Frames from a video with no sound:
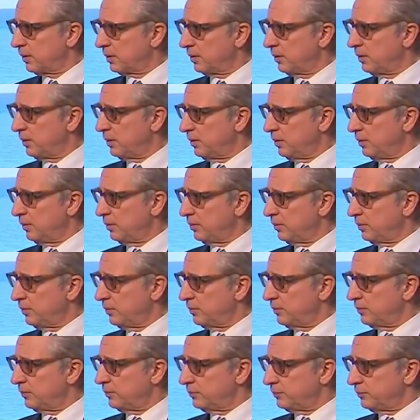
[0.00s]

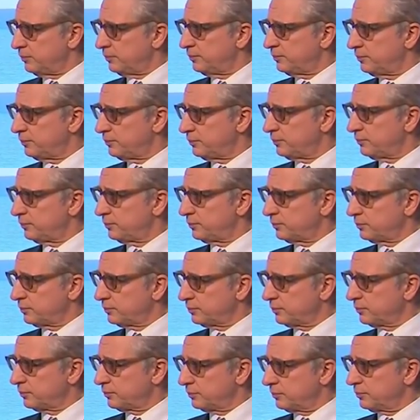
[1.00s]

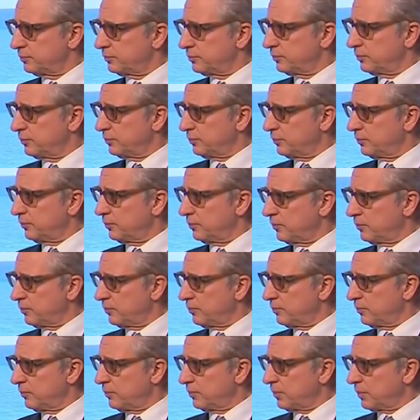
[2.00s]

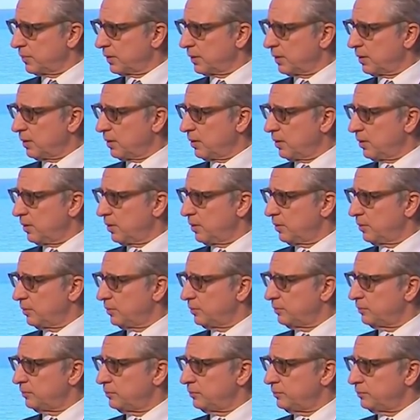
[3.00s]

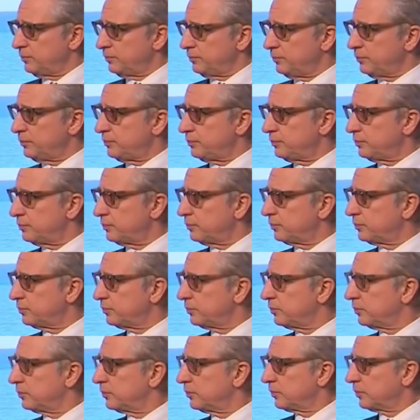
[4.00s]

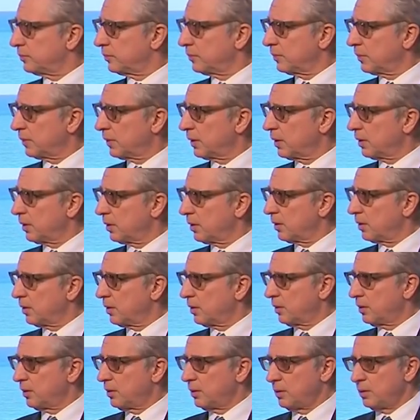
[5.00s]

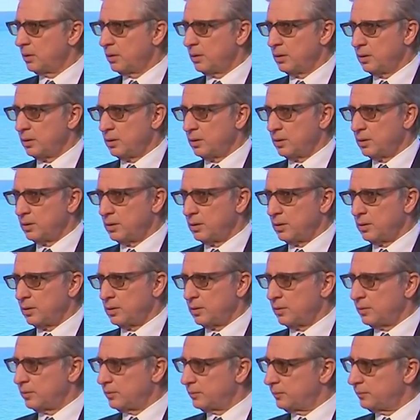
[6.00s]

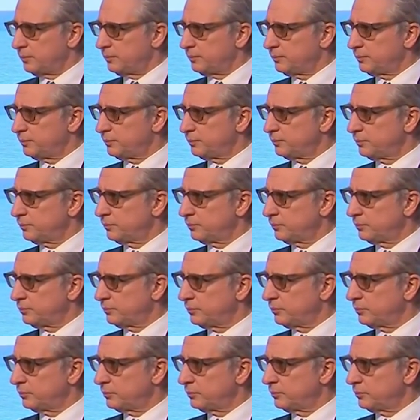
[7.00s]

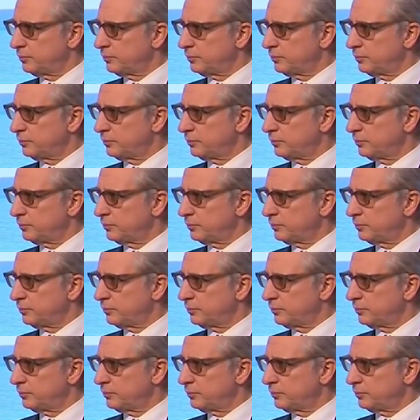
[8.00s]
[no speech]